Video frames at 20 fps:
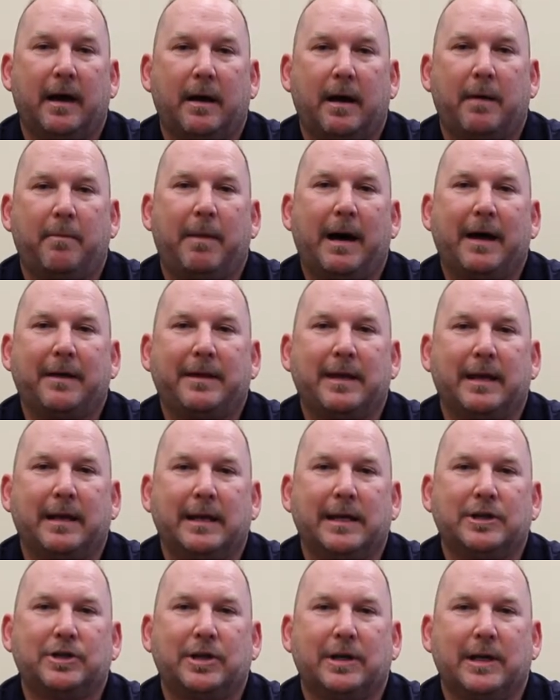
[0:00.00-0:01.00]
about the
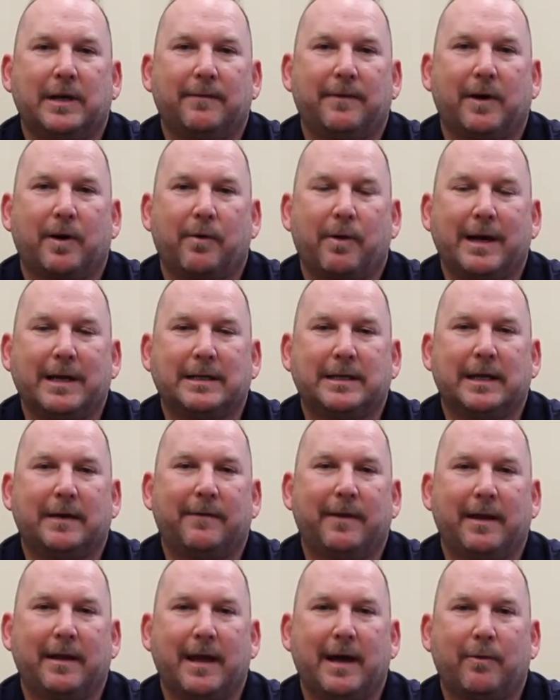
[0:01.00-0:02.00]
initiative and
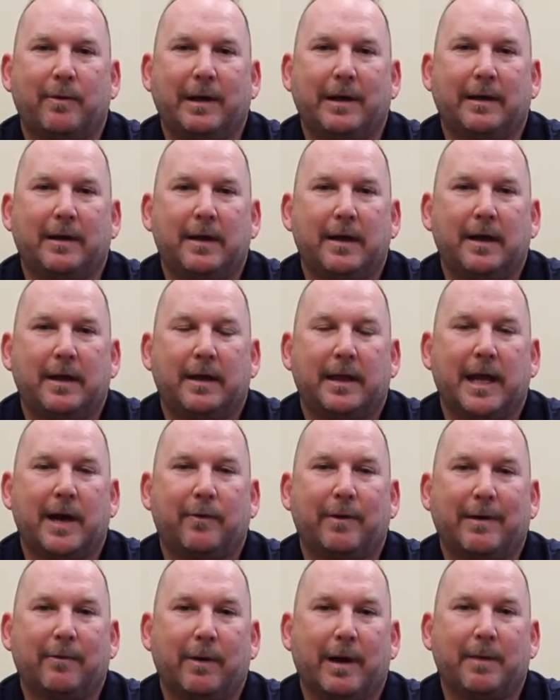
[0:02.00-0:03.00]
creativity that we
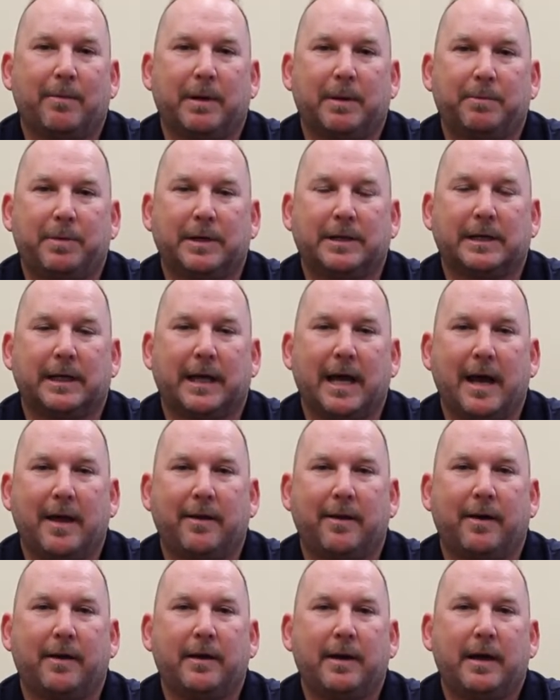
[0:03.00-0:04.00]
were able to put
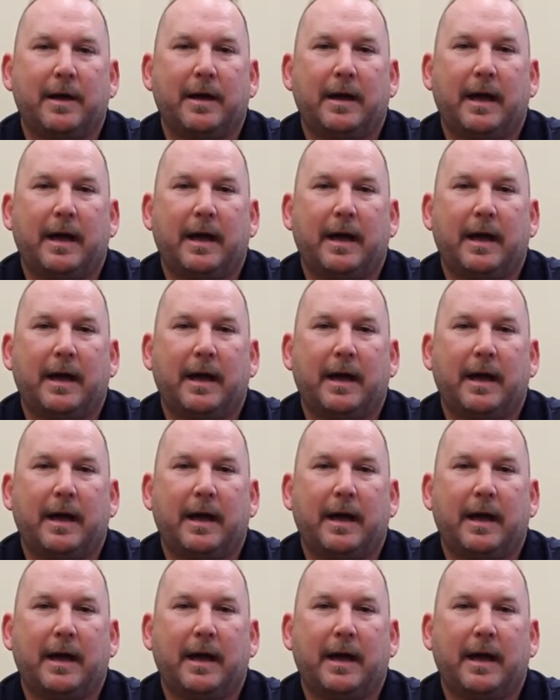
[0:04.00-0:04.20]
together.